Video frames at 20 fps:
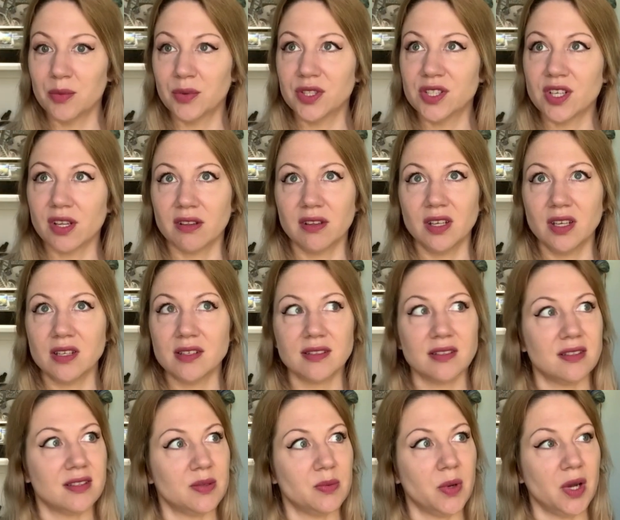which I think is
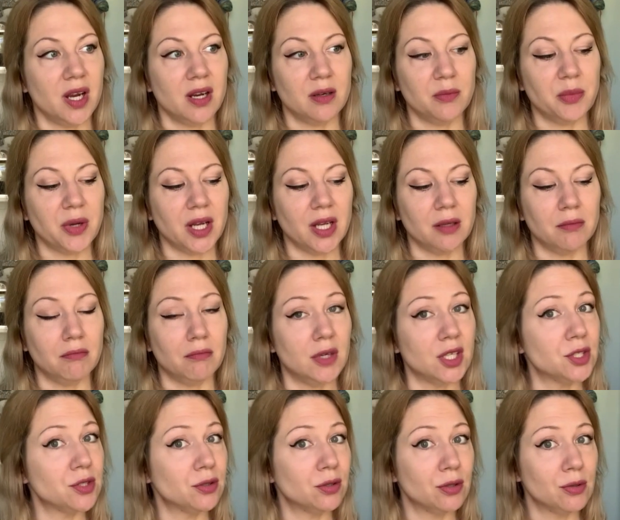inspired by
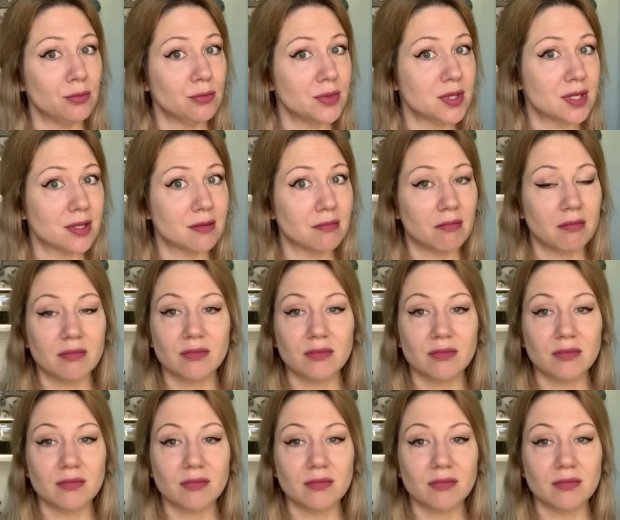mushrooms,